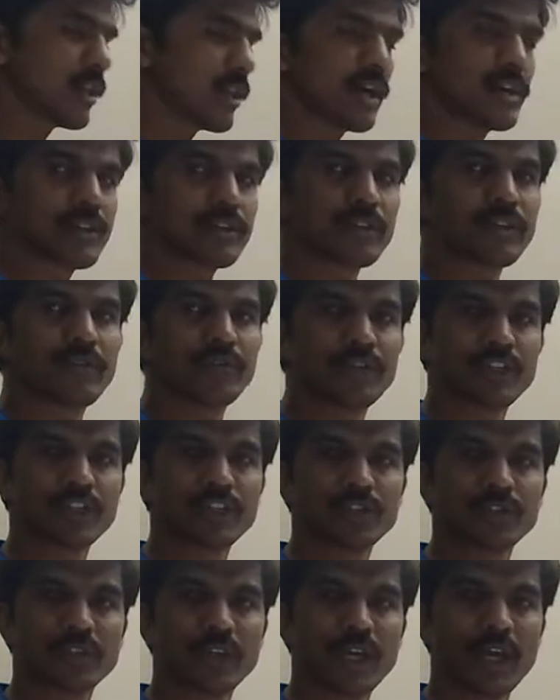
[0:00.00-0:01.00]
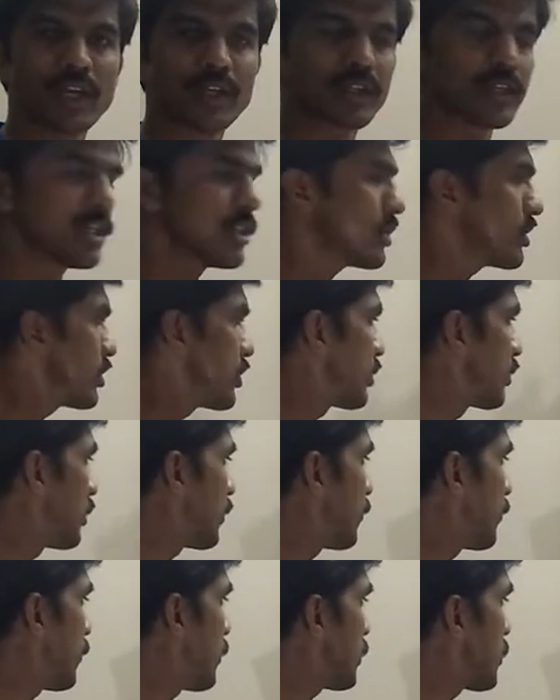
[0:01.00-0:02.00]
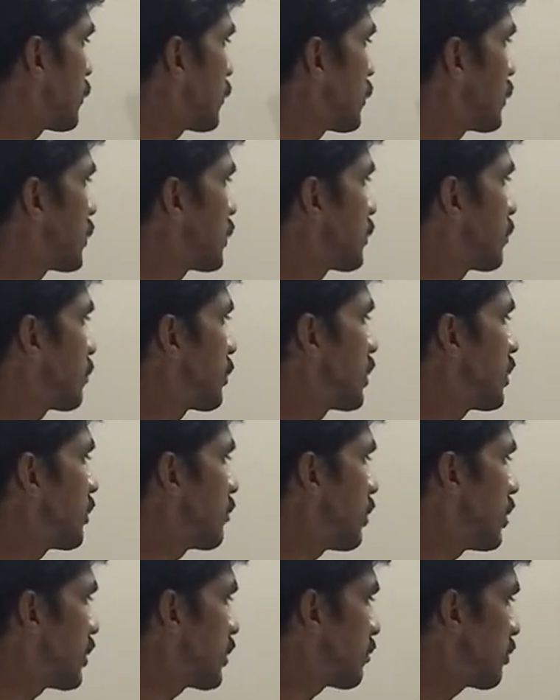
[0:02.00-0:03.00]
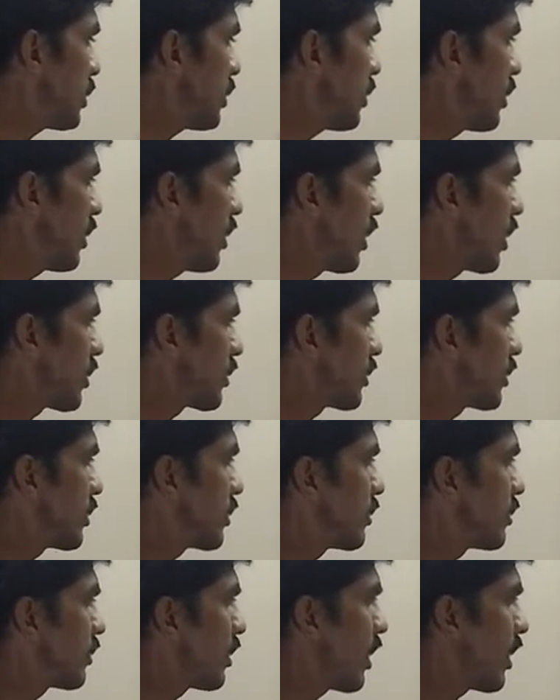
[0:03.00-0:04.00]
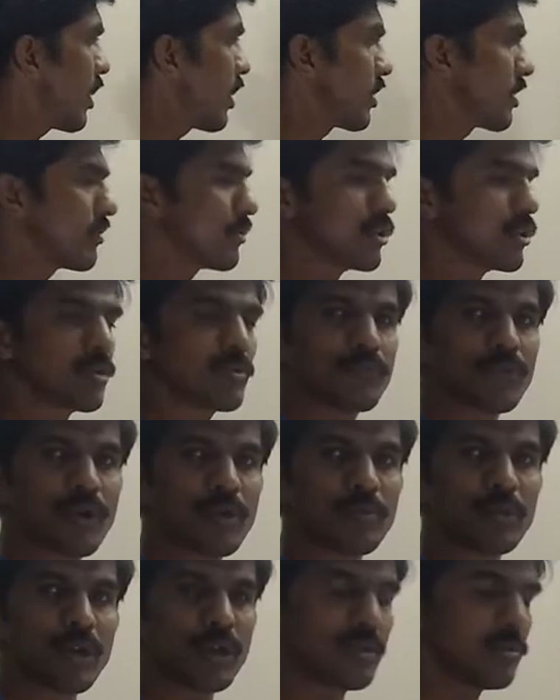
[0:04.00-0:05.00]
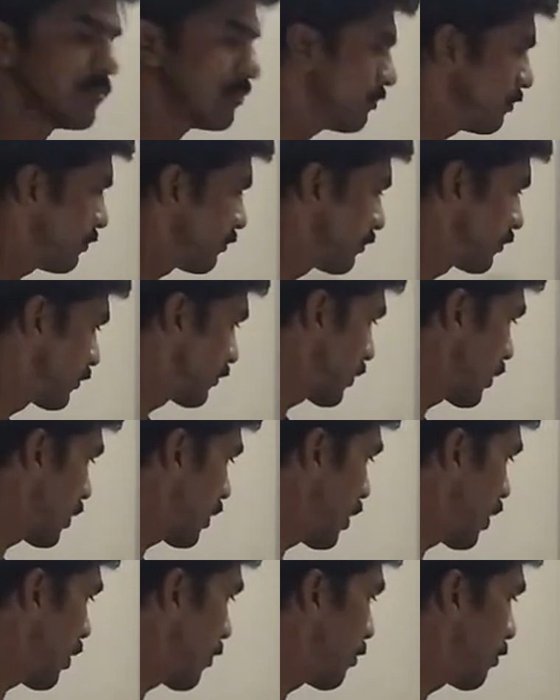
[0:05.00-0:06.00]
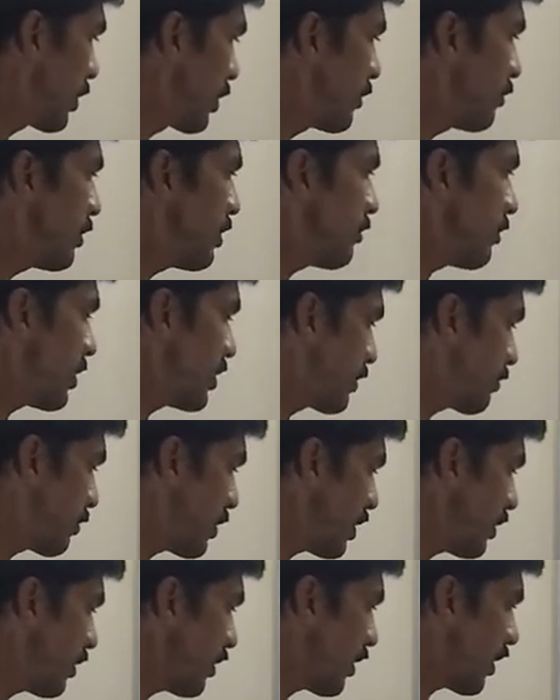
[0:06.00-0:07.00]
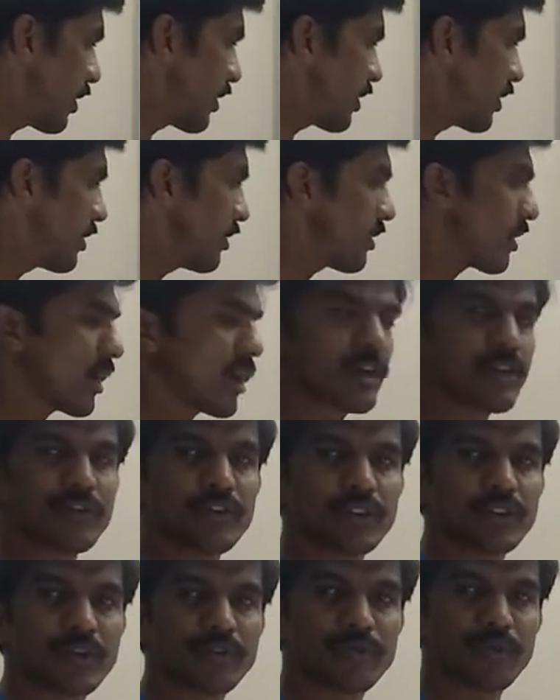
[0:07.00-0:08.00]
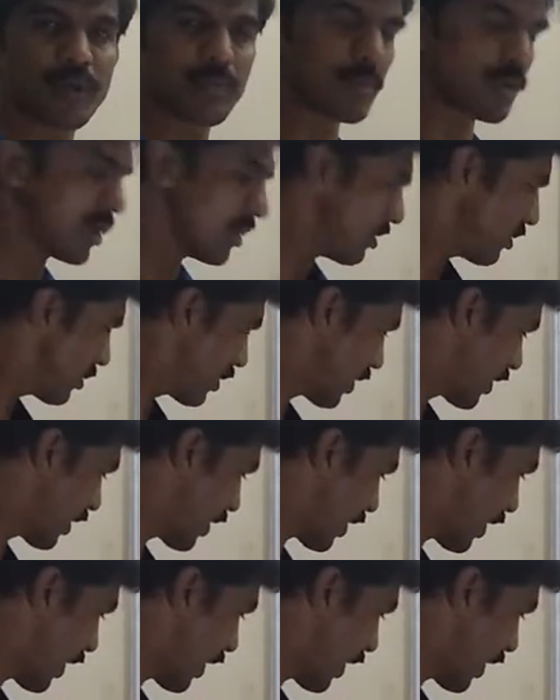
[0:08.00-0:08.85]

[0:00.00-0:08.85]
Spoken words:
that we need to calculate. The first one is PE multiple, and here I have given the formula. PP multiple, and here I have given the formula,